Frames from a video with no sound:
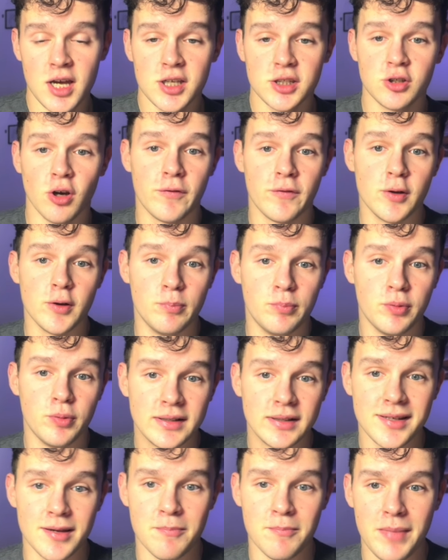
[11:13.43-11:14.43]
So if you
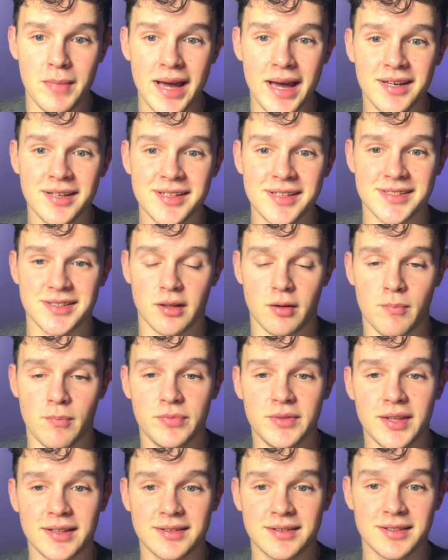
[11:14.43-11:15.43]
build a
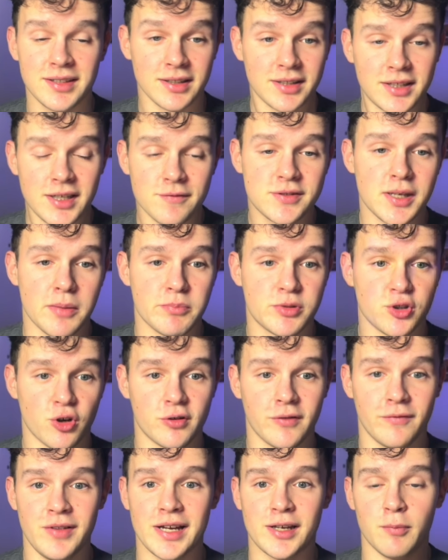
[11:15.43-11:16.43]
mechanism that gives them
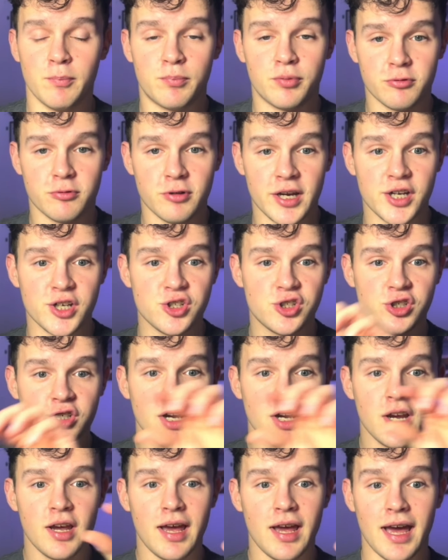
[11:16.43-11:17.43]
sort of like a
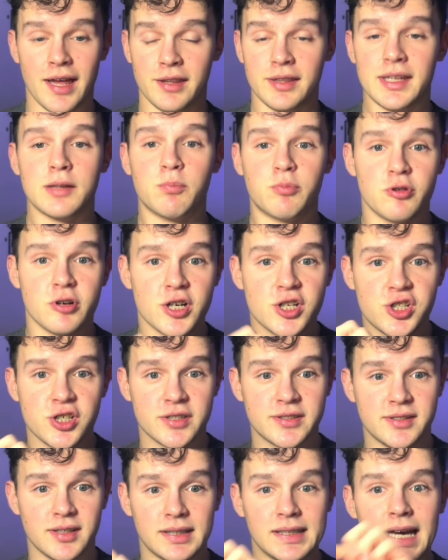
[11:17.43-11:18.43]
bridge, and that
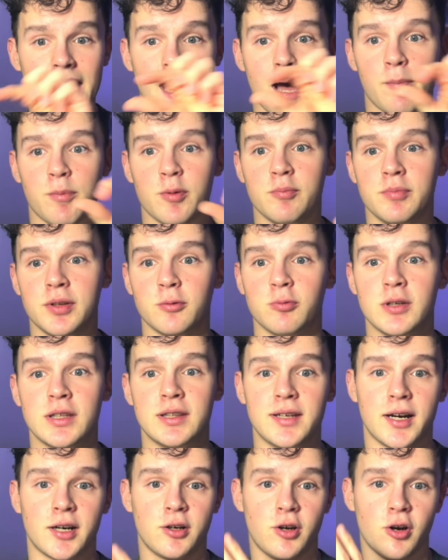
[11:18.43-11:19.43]
bridges the gap
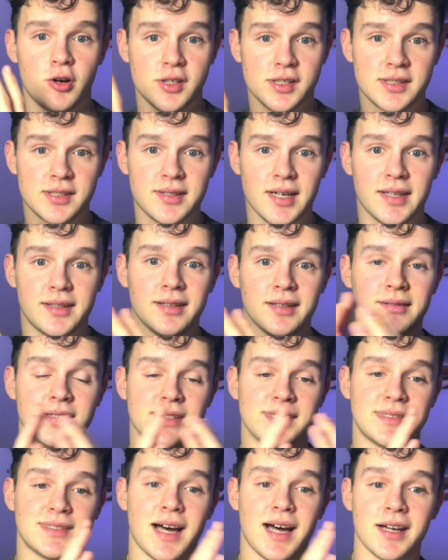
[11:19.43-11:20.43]
between their current state and
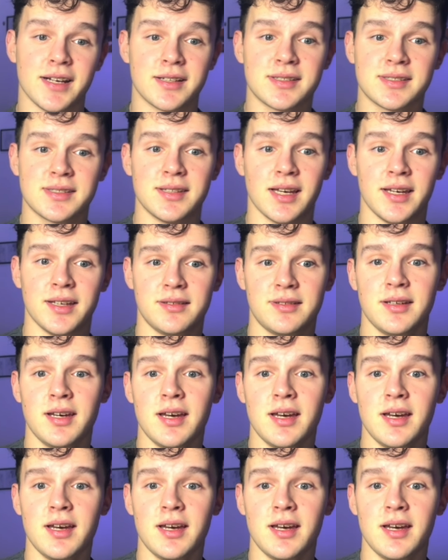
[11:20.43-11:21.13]
desired state,